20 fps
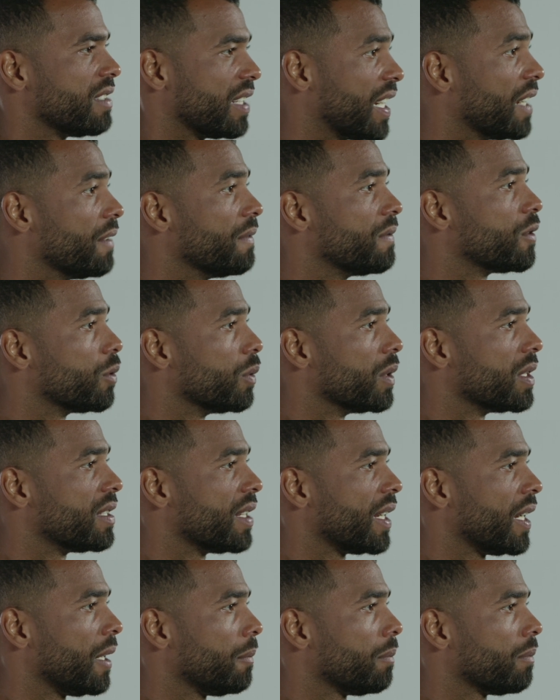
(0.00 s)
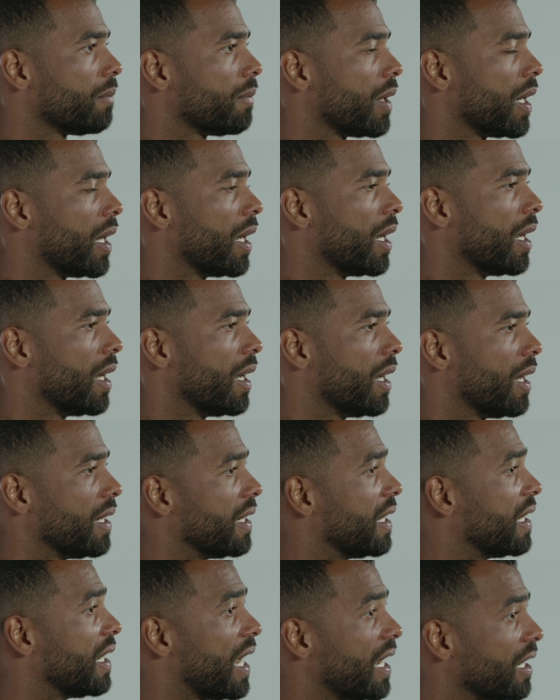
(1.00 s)
to give to a team.
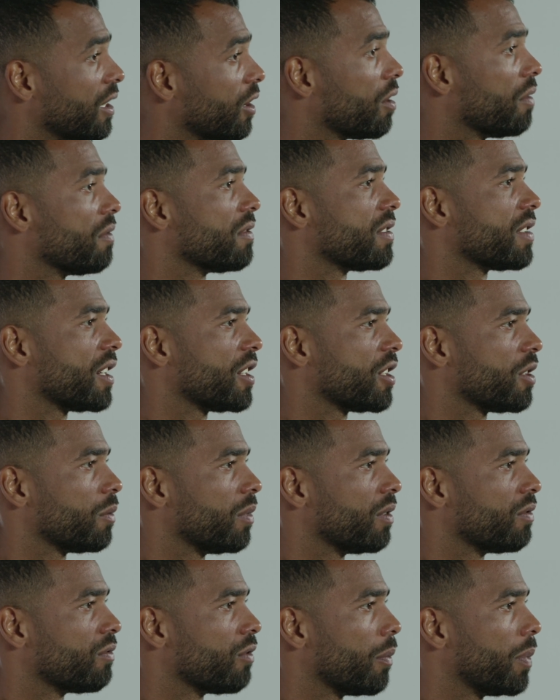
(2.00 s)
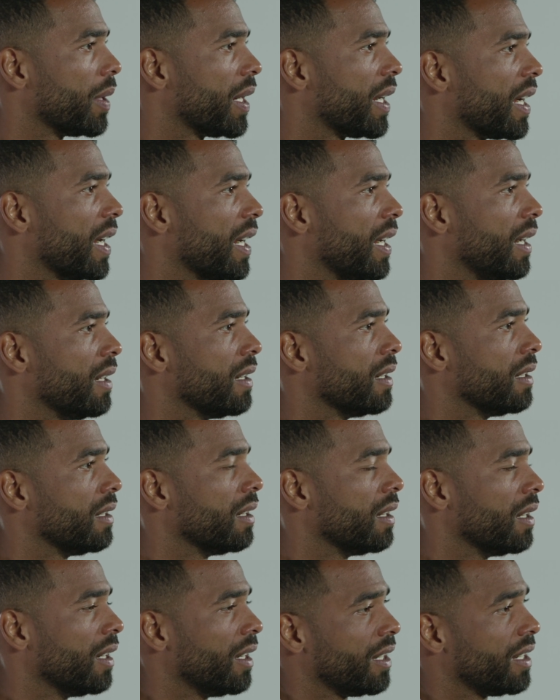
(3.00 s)
And then I had a conversation with Robbie Keane and
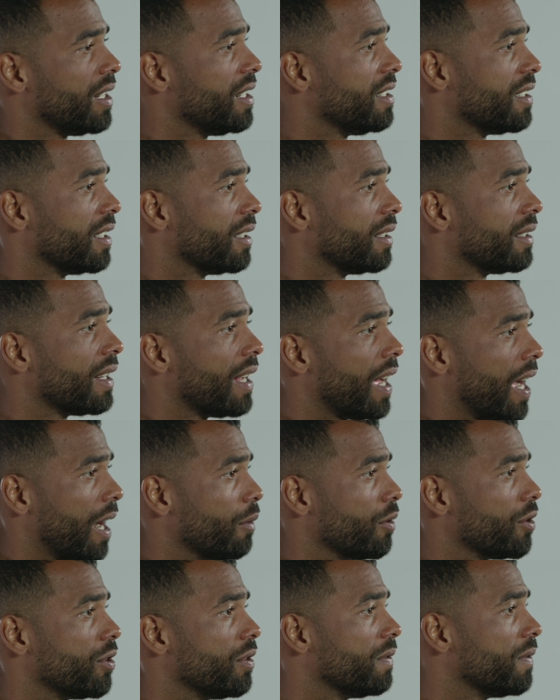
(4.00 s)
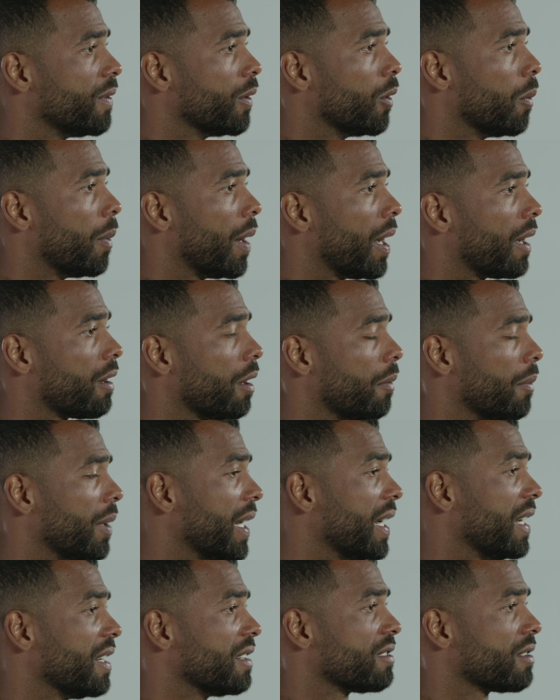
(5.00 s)
he said, how would you feel about coming
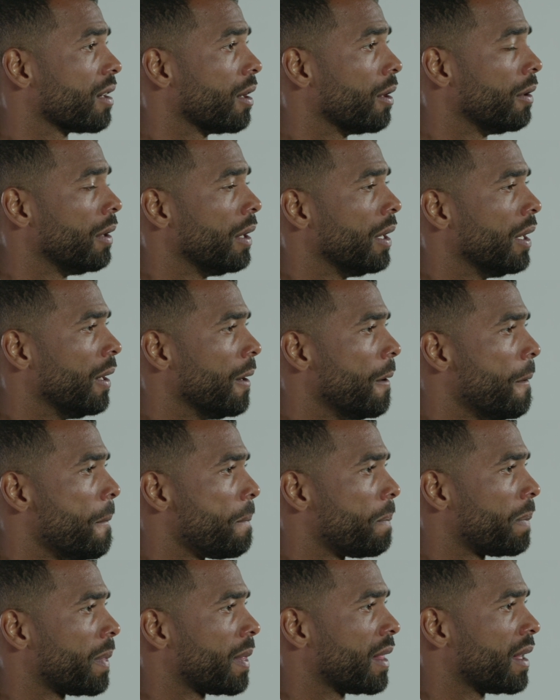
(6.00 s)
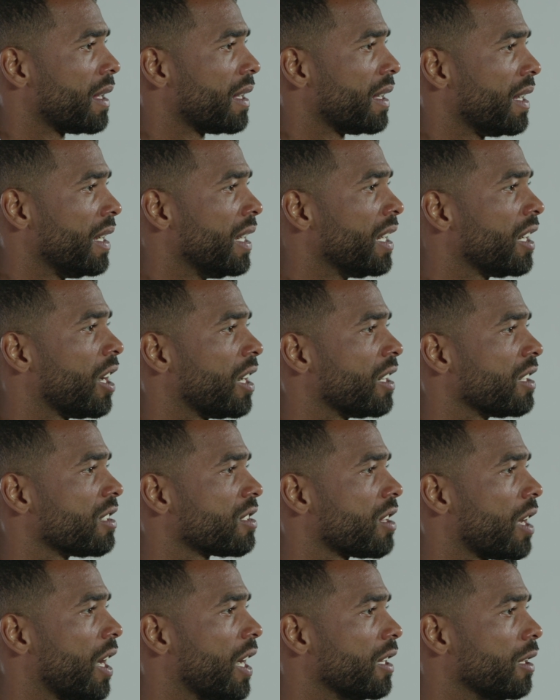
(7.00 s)
here? So he kind of
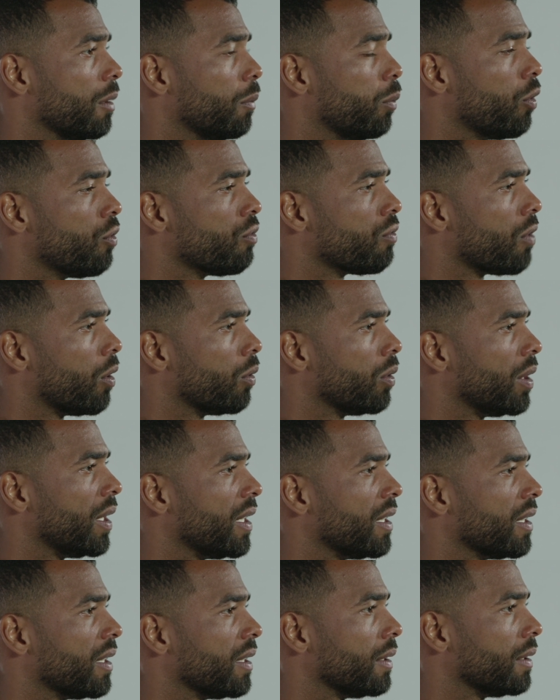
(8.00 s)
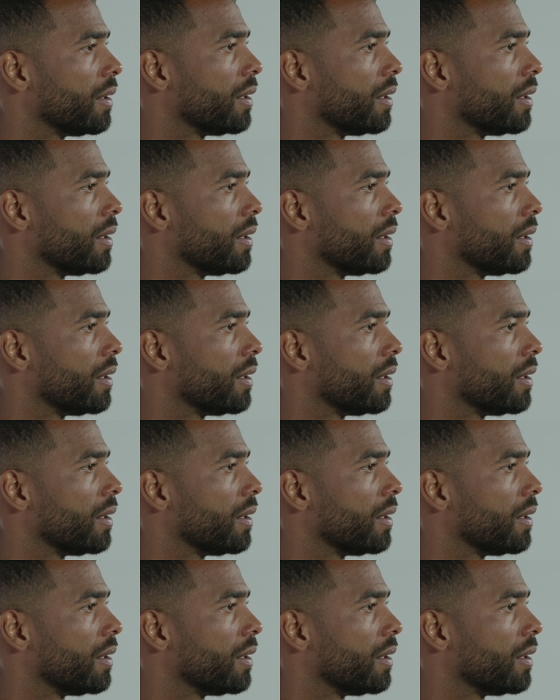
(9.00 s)
started the ball rolling, and